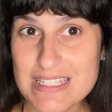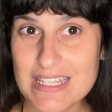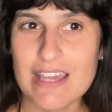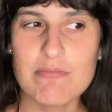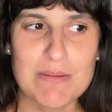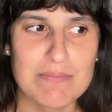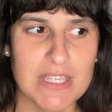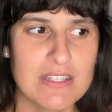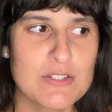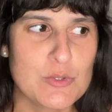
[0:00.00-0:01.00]
and I've been
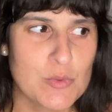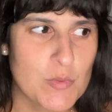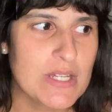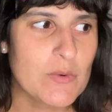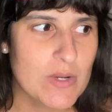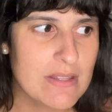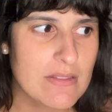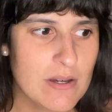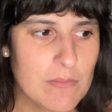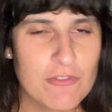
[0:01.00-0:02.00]
meaning to reread
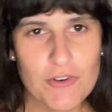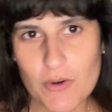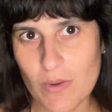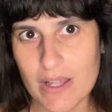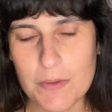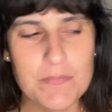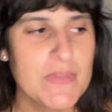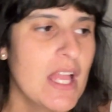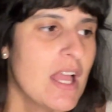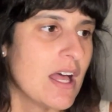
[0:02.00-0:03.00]
them for a while.
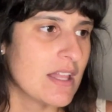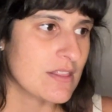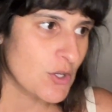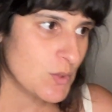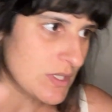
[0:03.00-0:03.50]
And those